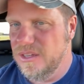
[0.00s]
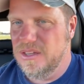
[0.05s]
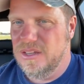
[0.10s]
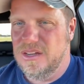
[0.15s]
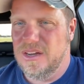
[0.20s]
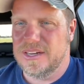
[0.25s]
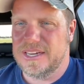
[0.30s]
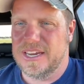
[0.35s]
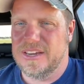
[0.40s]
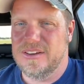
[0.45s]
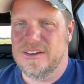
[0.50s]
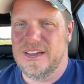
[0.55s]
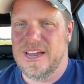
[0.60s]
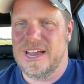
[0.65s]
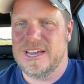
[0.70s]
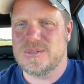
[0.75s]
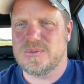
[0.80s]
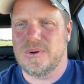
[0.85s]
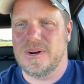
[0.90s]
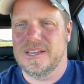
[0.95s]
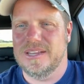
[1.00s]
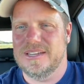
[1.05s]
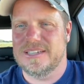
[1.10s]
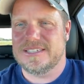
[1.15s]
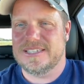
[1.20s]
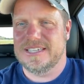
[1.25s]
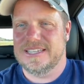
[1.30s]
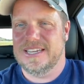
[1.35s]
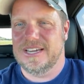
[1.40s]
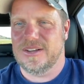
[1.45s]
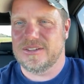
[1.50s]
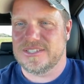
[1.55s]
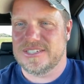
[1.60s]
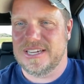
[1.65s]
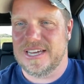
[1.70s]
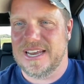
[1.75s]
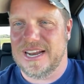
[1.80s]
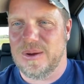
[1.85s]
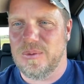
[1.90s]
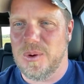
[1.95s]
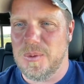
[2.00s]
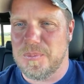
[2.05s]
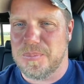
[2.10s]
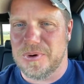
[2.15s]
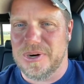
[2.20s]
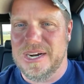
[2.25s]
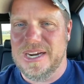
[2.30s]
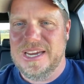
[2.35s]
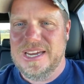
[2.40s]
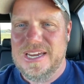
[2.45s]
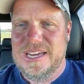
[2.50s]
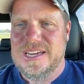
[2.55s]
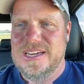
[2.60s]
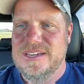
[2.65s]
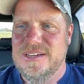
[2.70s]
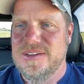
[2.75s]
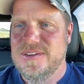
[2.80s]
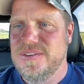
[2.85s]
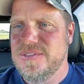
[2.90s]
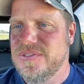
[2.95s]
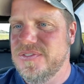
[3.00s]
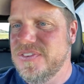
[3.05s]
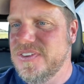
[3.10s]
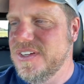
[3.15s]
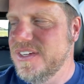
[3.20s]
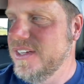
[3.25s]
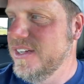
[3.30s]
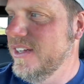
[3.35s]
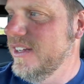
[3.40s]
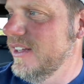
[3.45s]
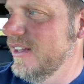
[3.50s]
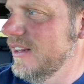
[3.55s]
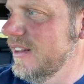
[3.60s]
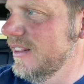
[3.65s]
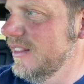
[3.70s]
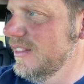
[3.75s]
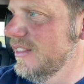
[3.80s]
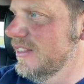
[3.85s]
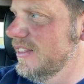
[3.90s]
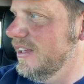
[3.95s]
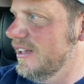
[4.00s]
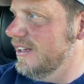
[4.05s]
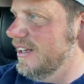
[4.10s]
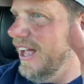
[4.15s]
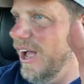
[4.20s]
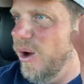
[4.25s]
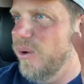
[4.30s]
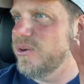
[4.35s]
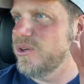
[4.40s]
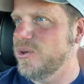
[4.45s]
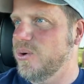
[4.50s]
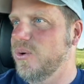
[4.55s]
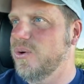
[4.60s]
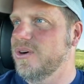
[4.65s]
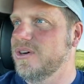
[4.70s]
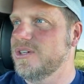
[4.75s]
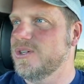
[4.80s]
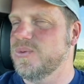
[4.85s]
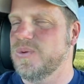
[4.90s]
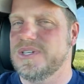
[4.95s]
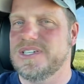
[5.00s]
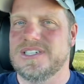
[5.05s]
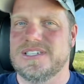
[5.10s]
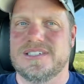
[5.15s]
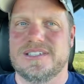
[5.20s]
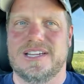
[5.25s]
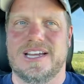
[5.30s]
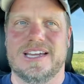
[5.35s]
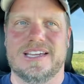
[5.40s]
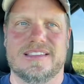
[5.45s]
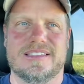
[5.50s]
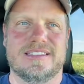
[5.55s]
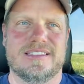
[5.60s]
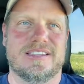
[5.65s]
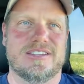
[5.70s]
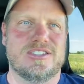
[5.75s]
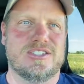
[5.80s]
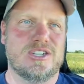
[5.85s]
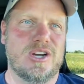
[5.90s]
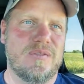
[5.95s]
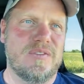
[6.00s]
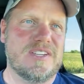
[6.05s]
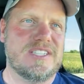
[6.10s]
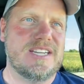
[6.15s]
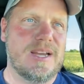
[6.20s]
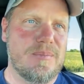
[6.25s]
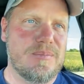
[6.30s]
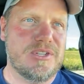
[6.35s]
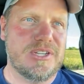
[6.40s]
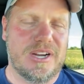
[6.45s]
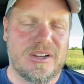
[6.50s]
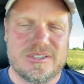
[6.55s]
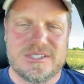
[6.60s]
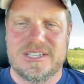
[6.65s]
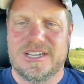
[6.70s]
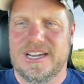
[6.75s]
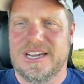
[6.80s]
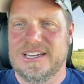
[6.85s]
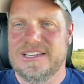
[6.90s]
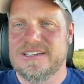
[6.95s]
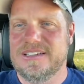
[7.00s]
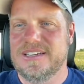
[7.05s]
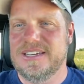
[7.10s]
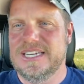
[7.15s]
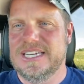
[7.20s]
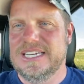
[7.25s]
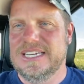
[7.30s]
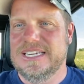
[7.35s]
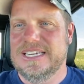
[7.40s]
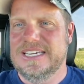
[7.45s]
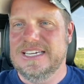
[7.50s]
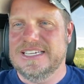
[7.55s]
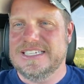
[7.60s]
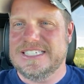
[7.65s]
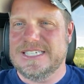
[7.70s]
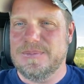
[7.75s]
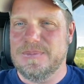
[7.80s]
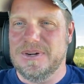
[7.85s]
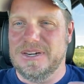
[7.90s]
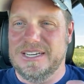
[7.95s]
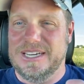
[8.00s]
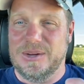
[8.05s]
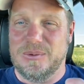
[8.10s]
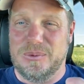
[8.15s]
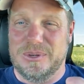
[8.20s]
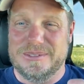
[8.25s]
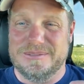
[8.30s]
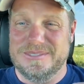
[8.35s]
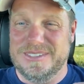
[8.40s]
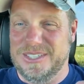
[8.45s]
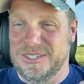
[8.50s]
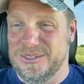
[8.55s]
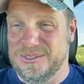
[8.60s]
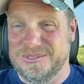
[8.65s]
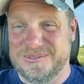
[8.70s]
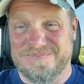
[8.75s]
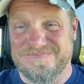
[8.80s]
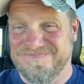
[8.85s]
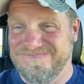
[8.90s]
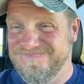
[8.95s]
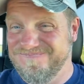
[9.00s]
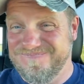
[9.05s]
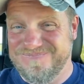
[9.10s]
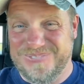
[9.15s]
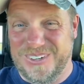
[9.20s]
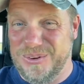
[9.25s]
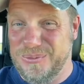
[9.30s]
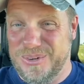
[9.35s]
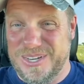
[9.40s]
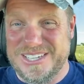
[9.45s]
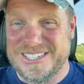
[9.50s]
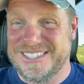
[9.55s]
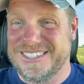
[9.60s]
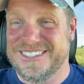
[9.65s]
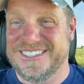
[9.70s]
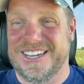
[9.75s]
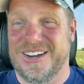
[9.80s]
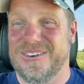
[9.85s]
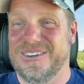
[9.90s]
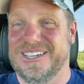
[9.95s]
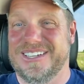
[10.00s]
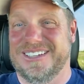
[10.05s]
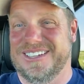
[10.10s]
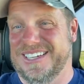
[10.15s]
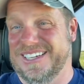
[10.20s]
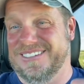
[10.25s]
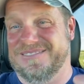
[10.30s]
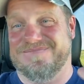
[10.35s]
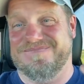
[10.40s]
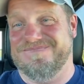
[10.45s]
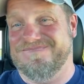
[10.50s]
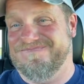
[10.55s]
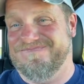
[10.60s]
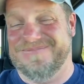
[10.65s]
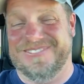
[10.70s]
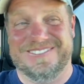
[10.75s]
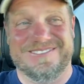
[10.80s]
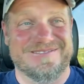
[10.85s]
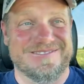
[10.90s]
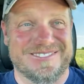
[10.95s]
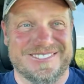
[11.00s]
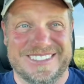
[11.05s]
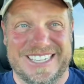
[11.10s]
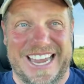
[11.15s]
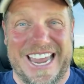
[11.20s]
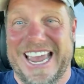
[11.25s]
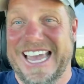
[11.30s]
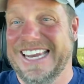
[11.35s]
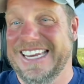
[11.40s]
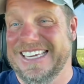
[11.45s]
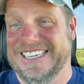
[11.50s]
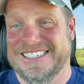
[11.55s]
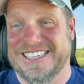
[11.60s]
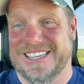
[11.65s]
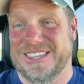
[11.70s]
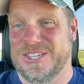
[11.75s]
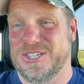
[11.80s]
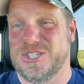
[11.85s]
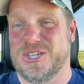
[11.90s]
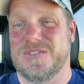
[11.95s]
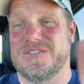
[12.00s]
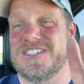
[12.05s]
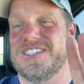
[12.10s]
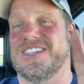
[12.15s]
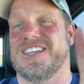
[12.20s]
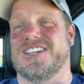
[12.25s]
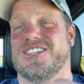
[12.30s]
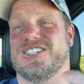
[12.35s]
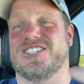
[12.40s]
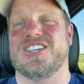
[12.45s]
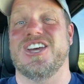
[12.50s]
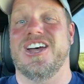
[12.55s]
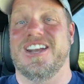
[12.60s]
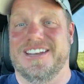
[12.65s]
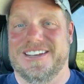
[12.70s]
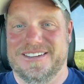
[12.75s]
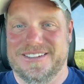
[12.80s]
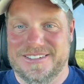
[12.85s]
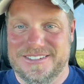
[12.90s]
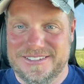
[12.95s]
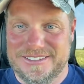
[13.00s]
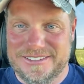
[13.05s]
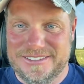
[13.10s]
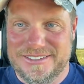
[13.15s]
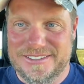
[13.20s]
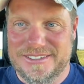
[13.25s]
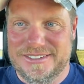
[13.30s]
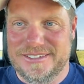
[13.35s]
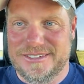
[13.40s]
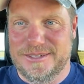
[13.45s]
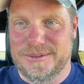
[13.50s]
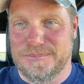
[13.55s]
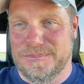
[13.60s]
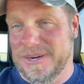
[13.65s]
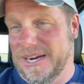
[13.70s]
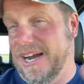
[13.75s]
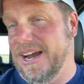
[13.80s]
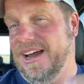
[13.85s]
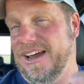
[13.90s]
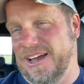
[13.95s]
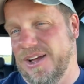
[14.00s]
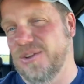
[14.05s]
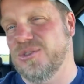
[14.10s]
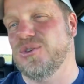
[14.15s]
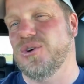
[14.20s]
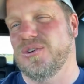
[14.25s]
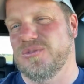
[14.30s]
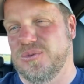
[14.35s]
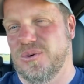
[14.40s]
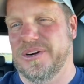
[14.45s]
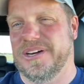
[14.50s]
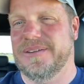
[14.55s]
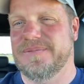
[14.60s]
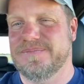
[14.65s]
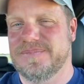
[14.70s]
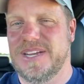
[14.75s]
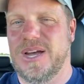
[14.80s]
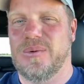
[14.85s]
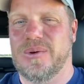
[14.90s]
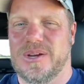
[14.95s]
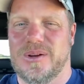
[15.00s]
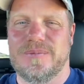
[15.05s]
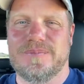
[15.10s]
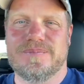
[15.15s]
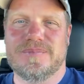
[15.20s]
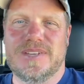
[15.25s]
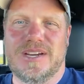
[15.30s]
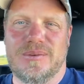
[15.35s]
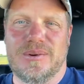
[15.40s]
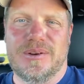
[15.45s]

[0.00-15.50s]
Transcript: Okay, you guys wanted to see the outside. I will brave the outdoors, which is like the surface temperature outside is similar to like what, you know, what it was down like Hades, like the surface of the sun. But I'll do it for you. How we go? There we